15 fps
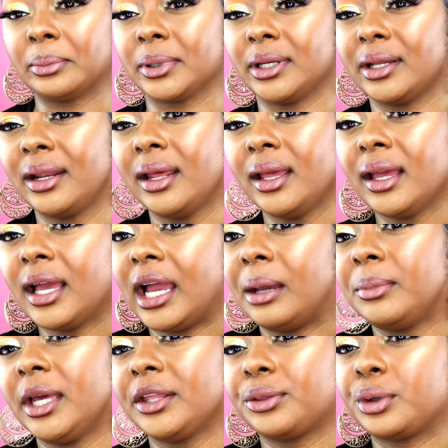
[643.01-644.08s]
but
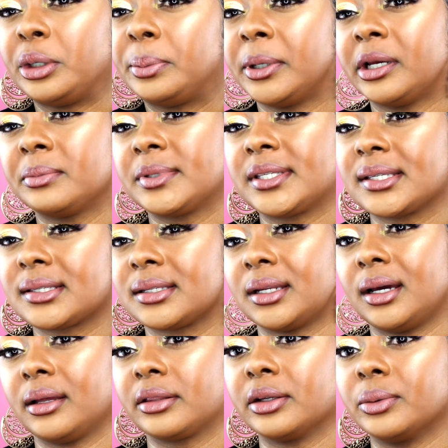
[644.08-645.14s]
I'm like, three pumps is
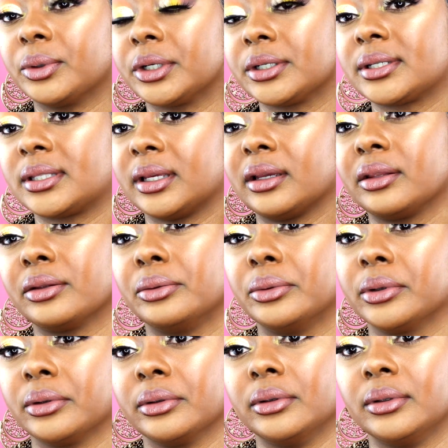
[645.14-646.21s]
not the worst thing in the
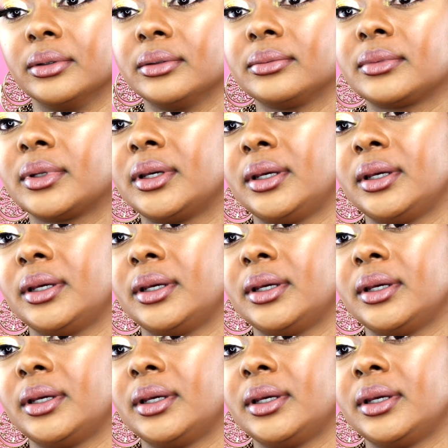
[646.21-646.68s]
world.